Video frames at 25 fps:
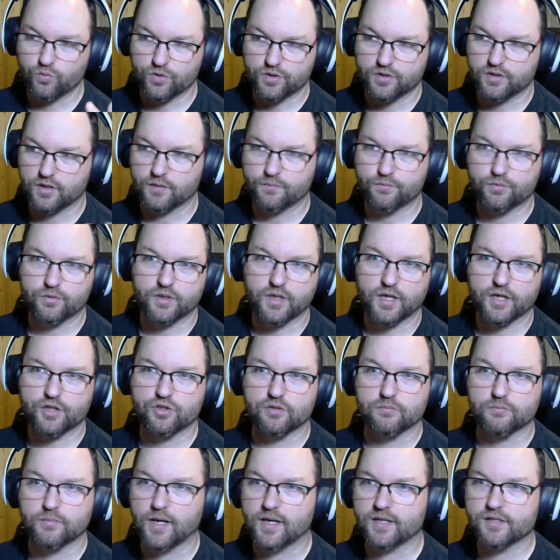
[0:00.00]
We take
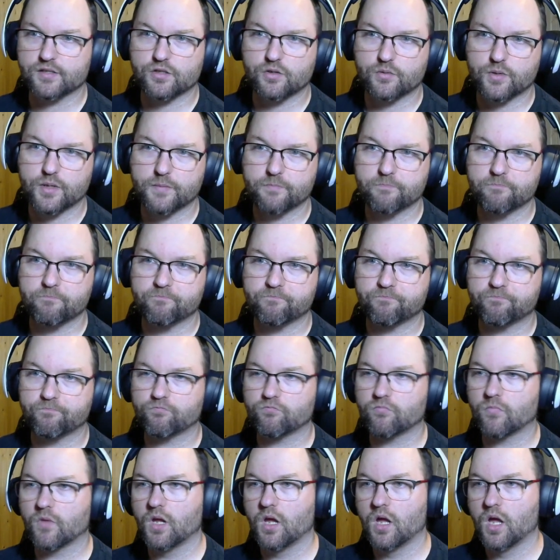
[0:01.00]
protection mastery.
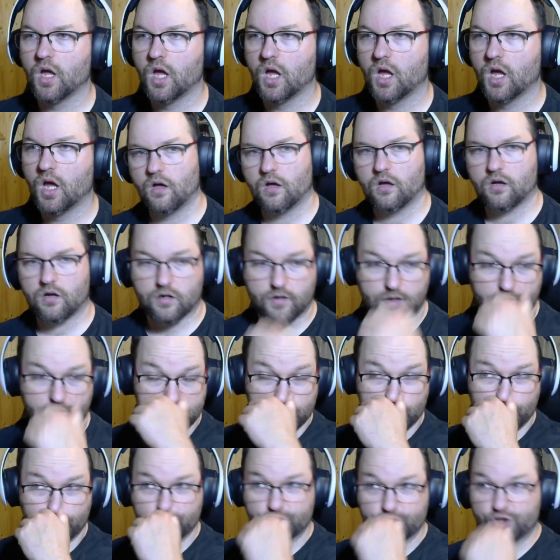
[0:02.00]

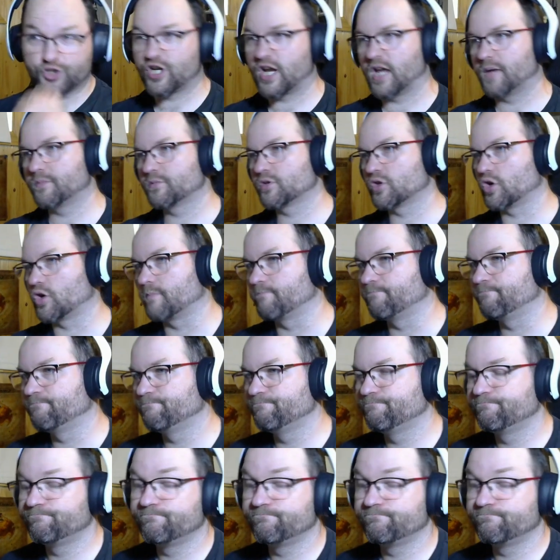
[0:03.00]
Alright, so the gems are